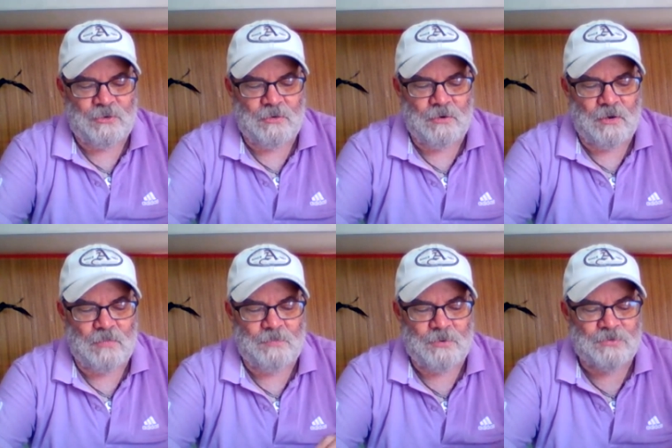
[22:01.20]
what's your
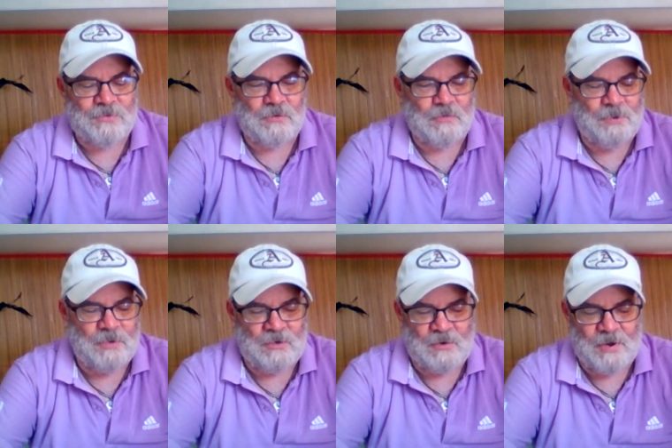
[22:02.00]
personal
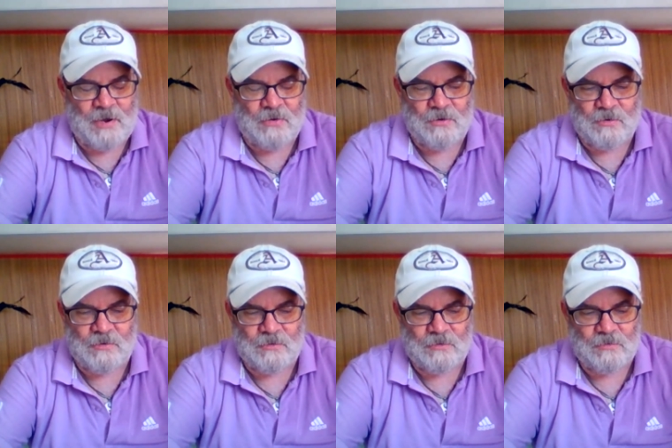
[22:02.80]
opinion about
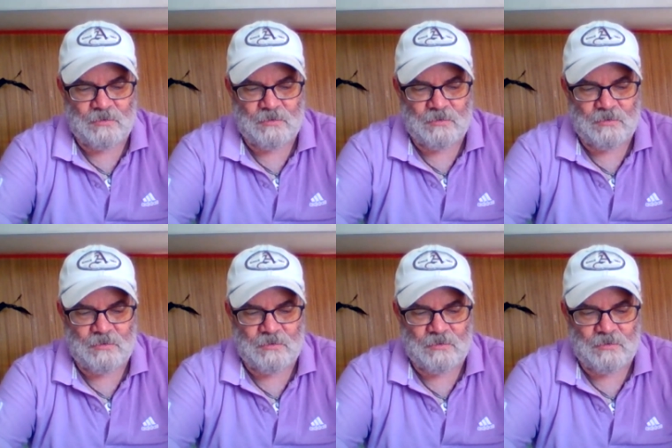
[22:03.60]
her?